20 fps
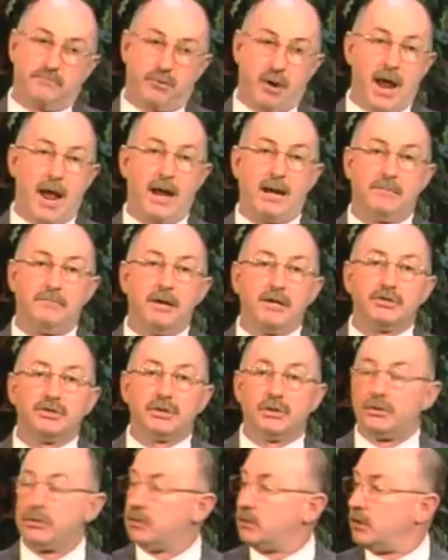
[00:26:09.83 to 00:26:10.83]
Brian
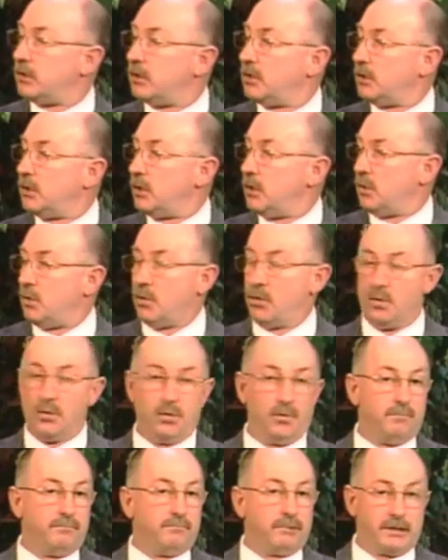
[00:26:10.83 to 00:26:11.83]
Mitchell,
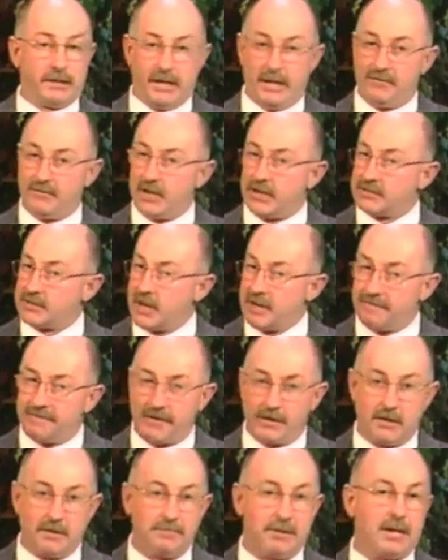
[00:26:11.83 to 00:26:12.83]
who believed as a
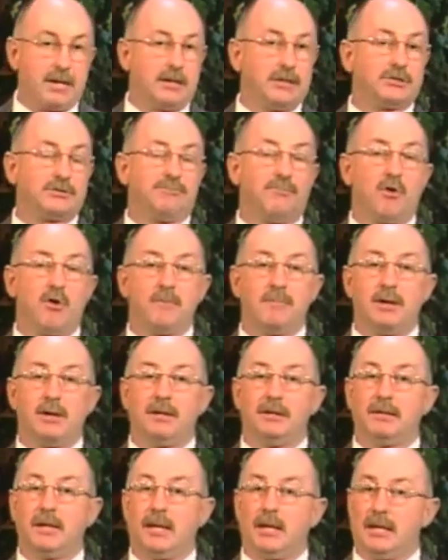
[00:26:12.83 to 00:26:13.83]
fundamentalist
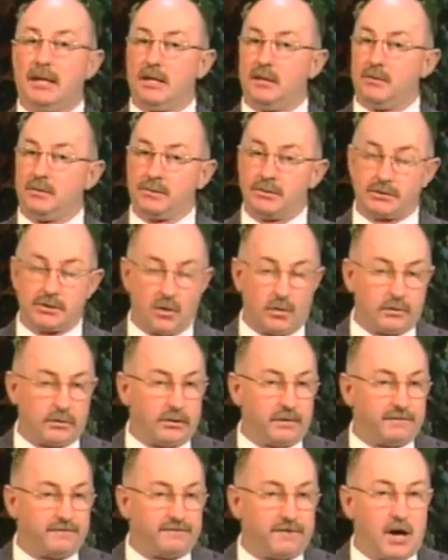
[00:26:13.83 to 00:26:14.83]
Mormon that he was
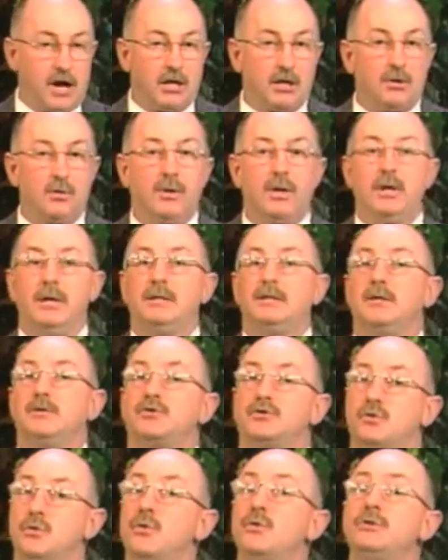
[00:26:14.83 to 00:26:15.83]
only following
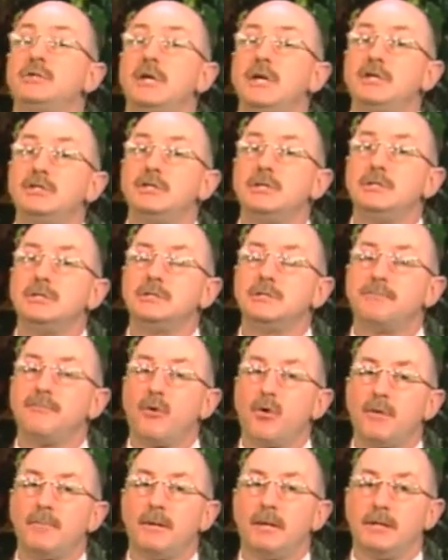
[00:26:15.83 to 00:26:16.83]
the true teachings
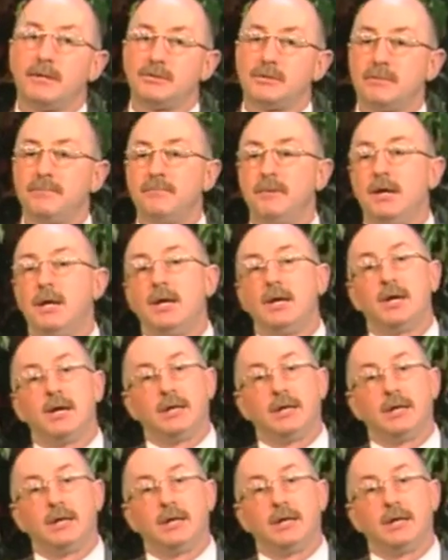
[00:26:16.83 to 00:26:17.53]
of Mormonism,